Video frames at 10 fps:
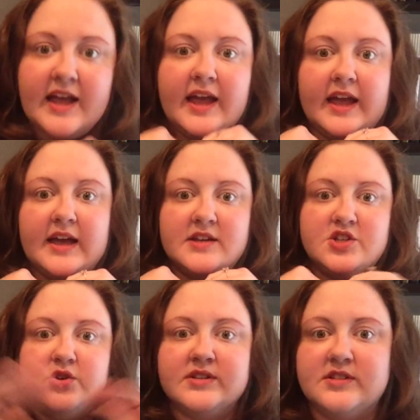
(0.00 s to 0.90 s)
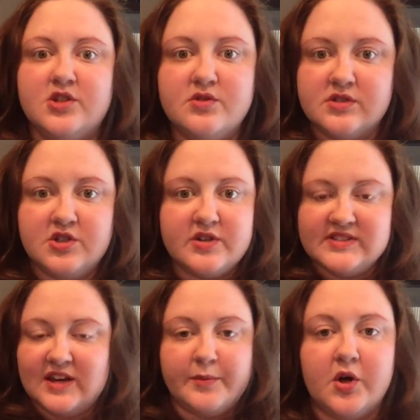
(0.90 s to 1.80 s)
and you could
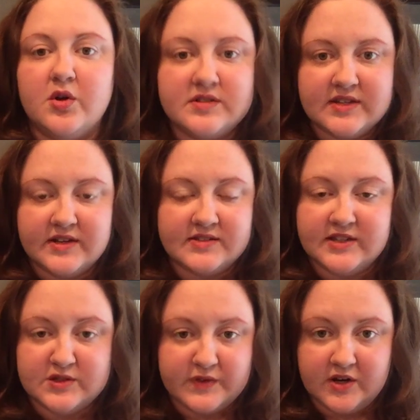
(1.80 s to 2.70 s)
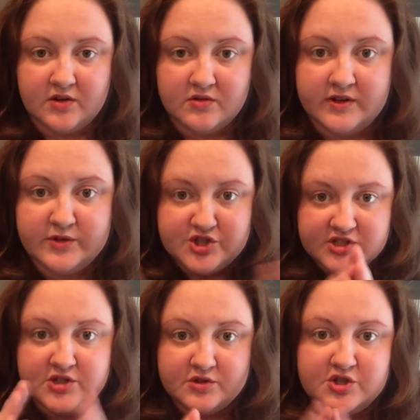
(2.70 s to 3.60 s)
set up a whole sales funnel with
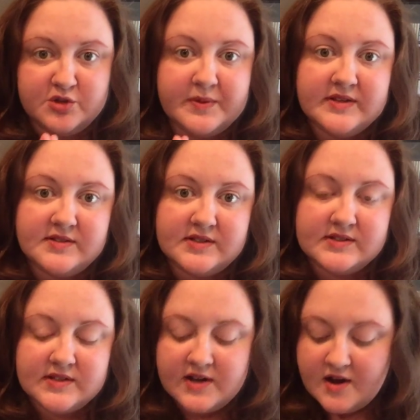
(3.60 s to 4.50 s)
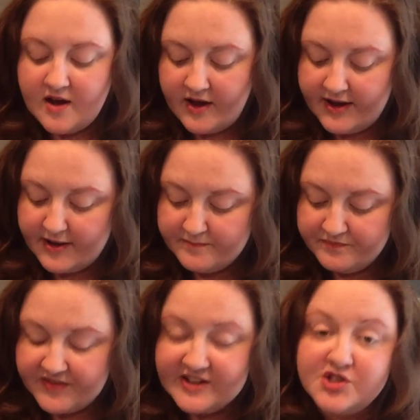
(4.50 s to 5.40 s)
just those two pieces.
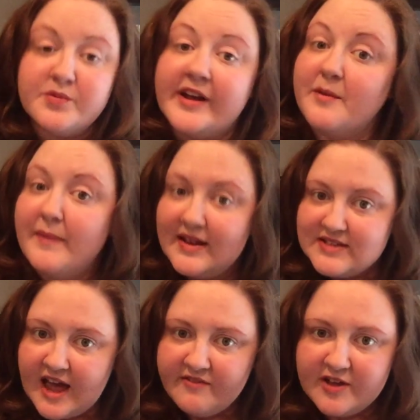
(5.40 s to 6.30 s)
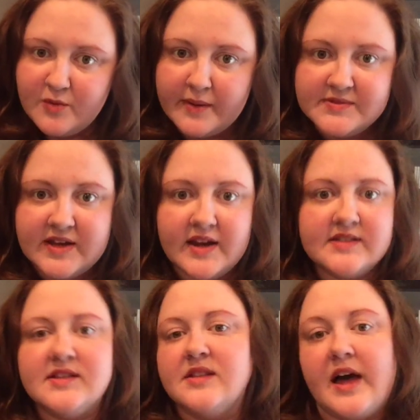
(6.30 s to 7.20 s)
I do recommend having a website.
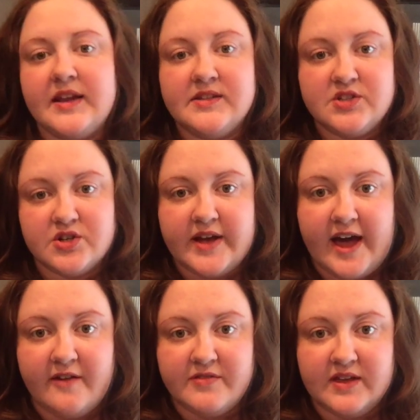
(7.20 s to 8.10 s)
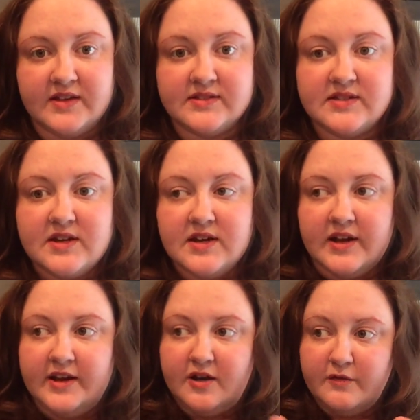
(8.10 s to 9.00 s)
It's a lot easier to have things
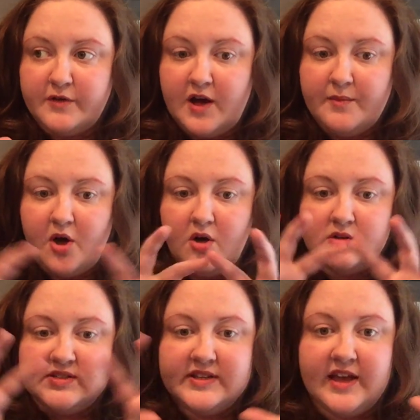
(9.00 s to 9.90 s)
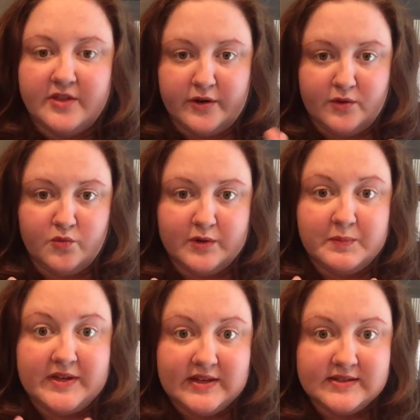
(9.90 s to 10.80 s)
kind of all together in one
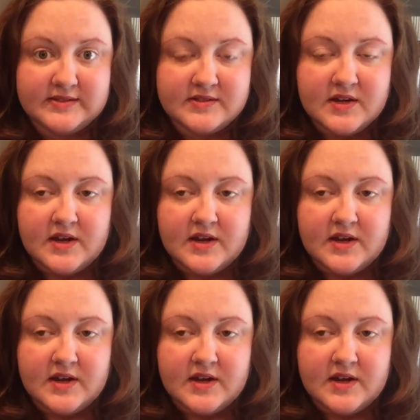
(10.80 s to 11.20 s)
piece.